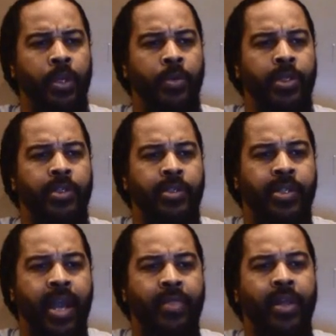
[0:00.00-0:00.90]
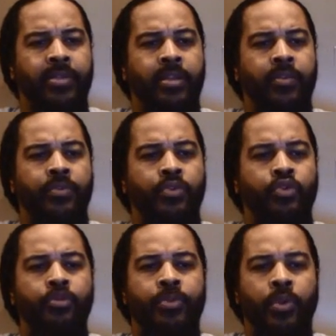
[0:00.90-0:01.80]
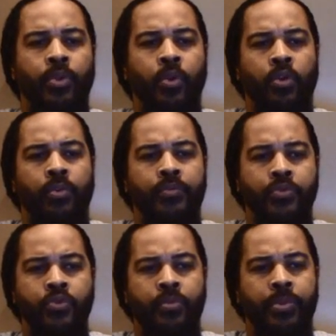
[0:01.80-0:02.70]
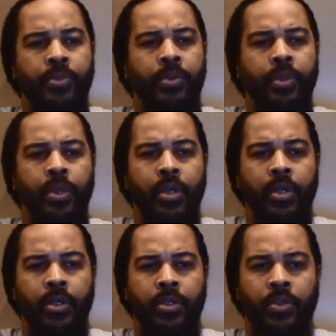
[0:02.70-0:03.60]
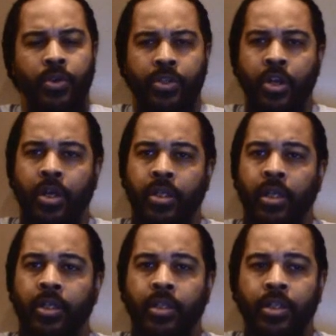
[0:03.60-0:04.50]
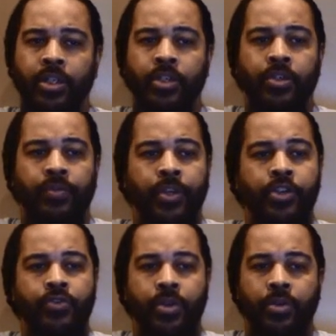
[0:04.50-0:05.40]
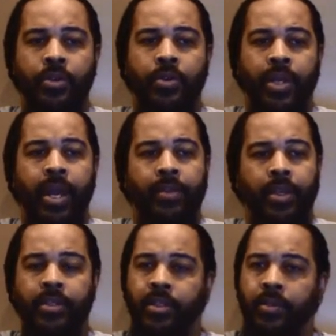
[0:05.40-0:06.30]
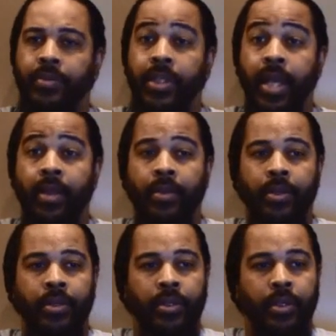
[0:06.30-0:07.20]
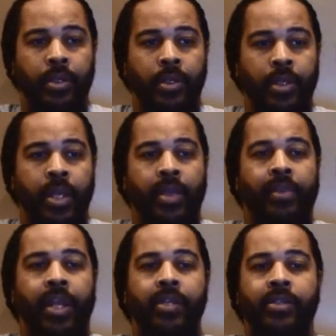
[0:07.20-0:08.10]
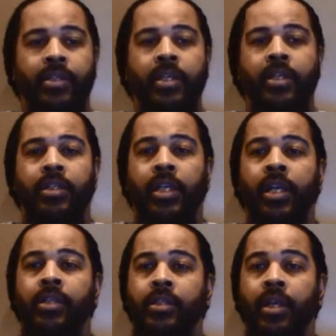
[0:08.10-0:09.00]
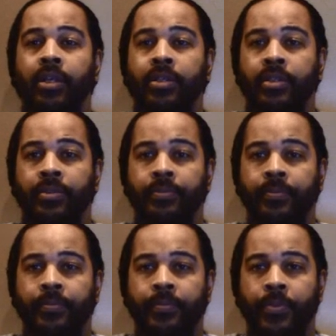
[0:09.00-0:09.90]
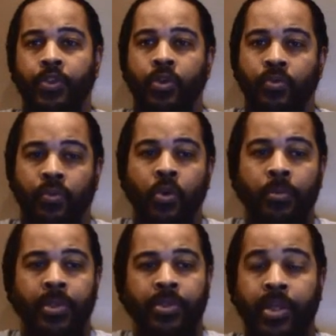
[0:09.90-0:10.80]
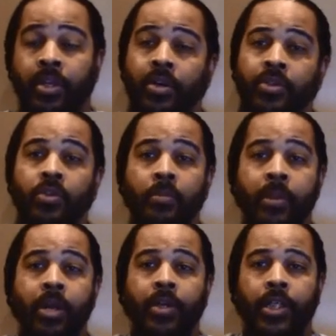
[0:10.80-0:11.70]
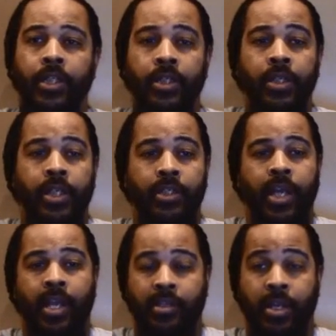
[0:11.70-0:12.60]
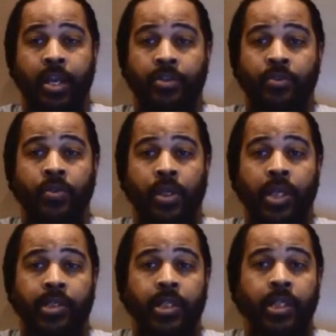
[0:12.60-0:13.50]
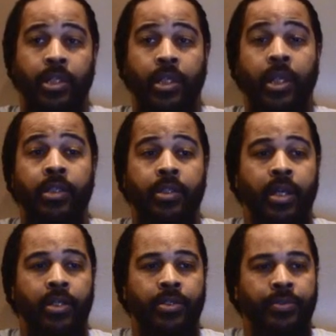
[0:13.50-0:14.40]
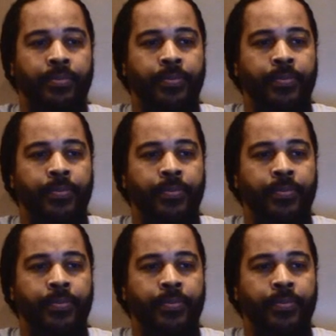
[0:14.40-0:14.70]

When he says, gather thyself in troops, O daughter of troops. So he's telling to the children of Israel, gather yourself together. He hath laid siege against us. So the Romans and also America in these last days is going to lay siege against us.